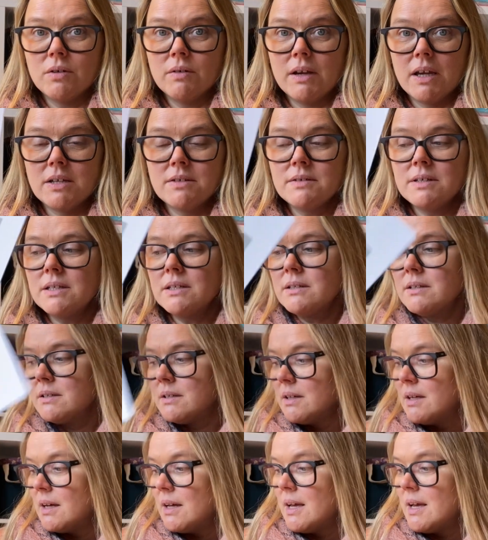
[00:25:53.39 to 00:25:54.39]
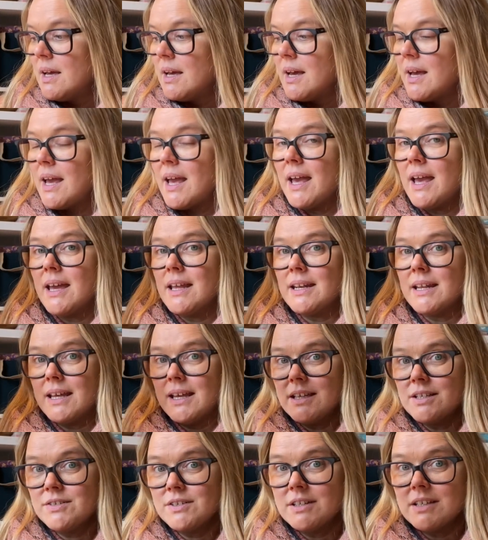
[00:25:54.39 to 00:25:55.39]
Adrian. And
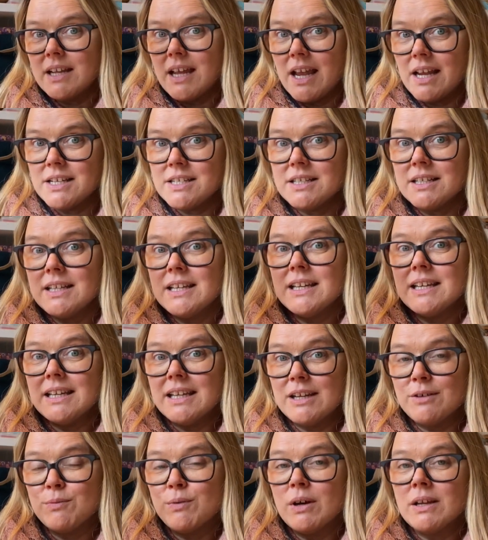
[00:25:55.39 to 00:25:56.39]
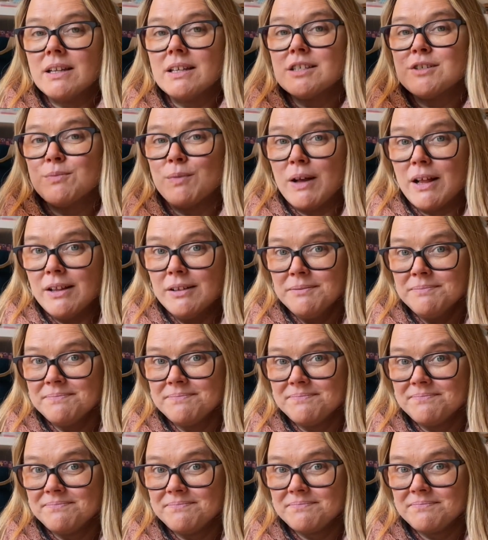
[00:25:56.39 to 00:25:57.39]
Adrian actually knit one as well.
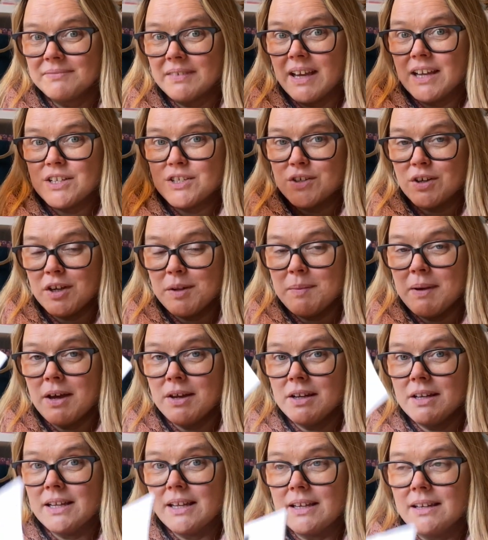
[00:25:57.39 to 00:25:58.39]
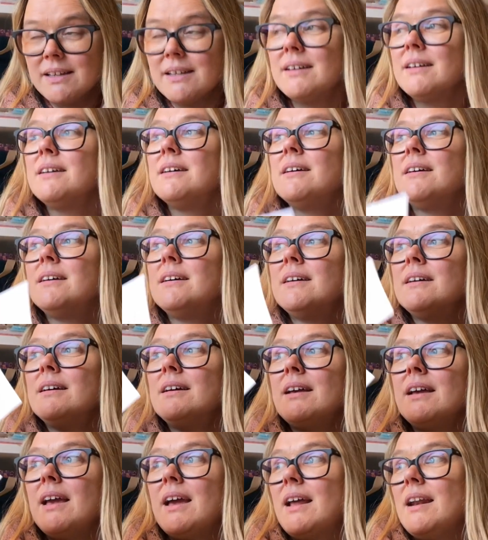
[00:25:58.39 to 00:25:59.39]
I taught him how to knit,
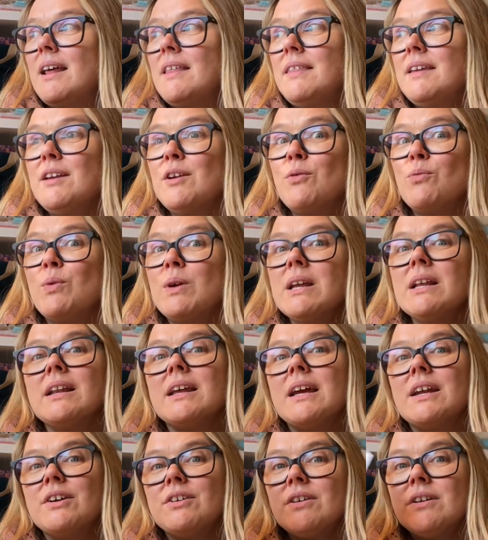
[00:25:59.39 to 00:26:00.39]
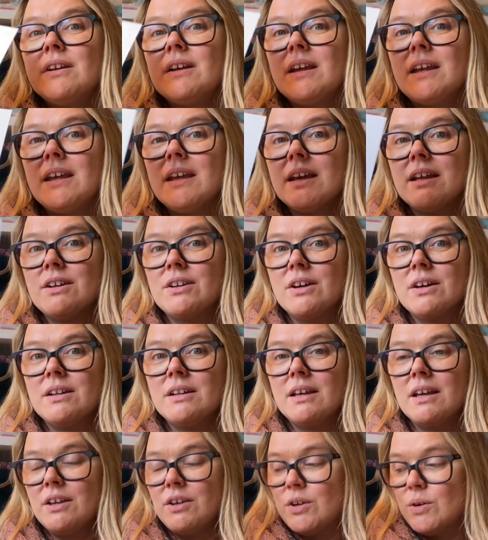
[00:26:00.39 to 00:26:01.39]
and I think a week later he had
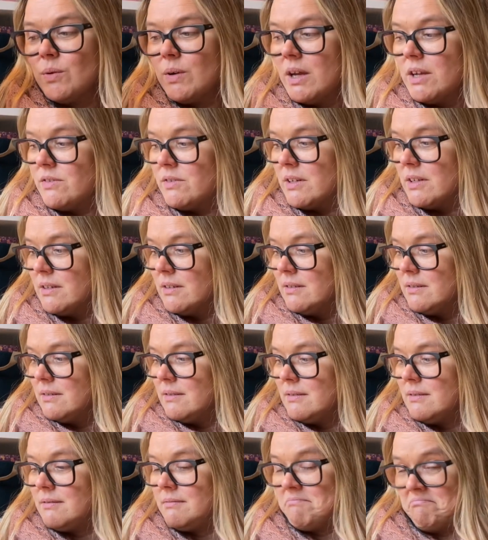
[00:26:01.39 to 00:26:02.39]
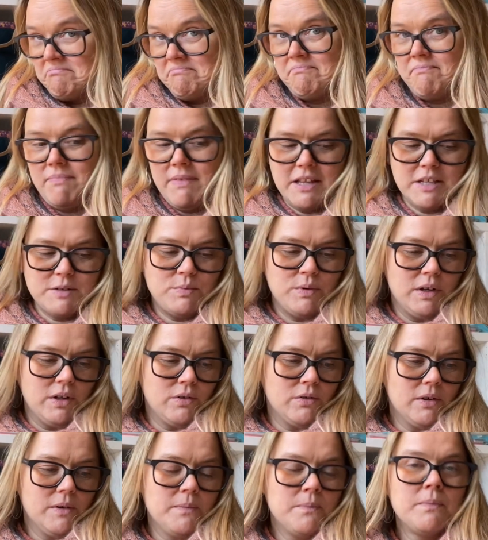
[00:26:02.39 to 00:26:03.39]
done a Yo Adrian. That's pretty
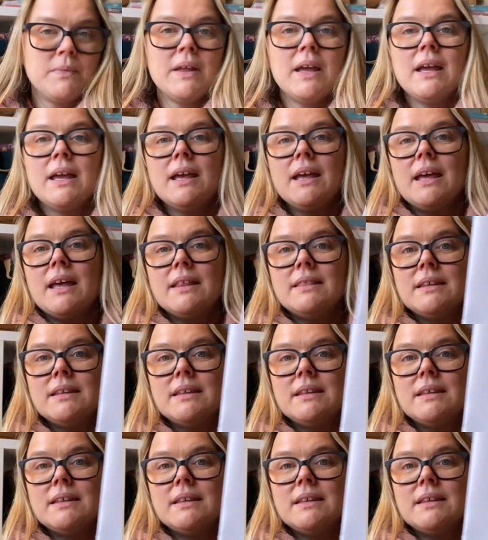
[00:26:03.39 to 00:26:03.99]
cool. And the